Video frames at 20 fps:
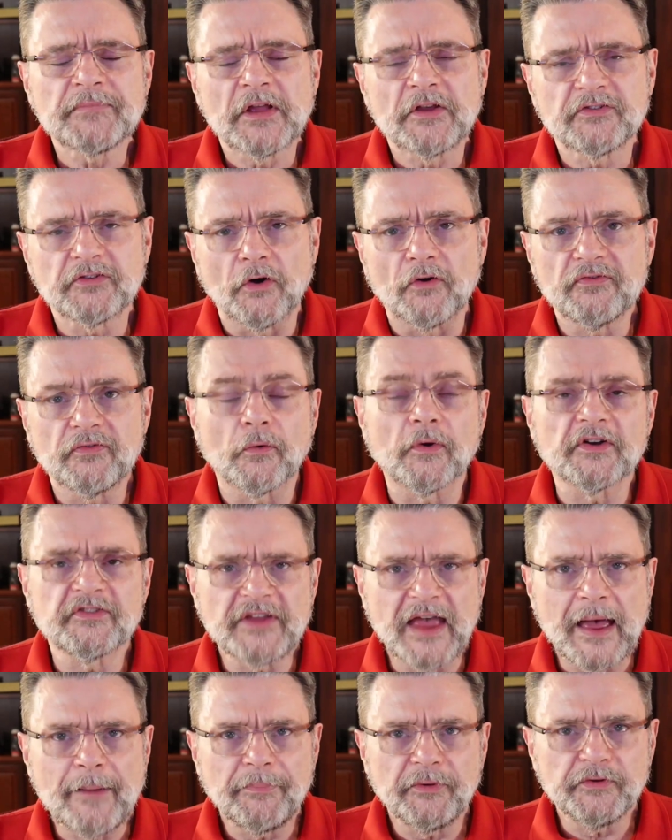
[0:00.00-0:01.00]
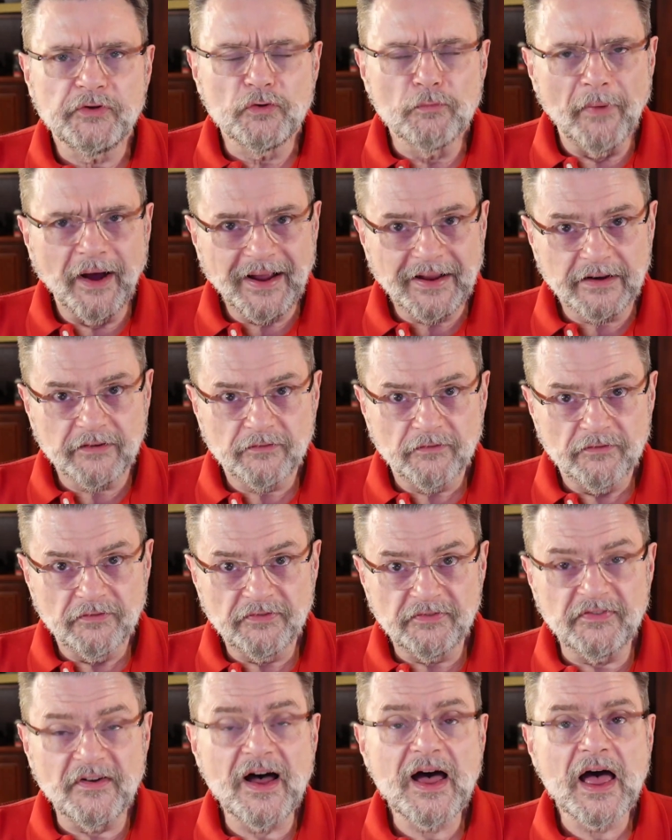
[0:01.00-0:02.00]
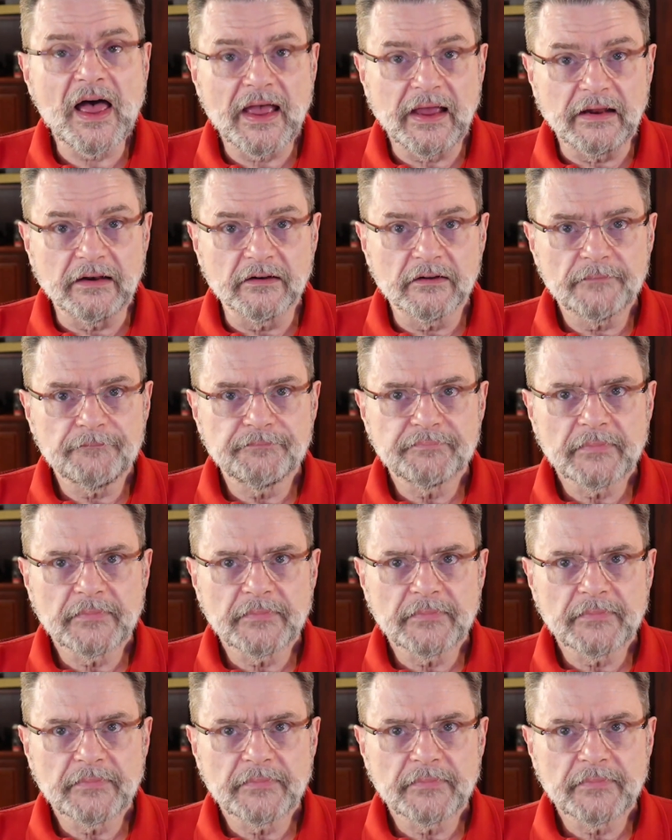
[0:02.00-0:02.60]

So, for example, you might find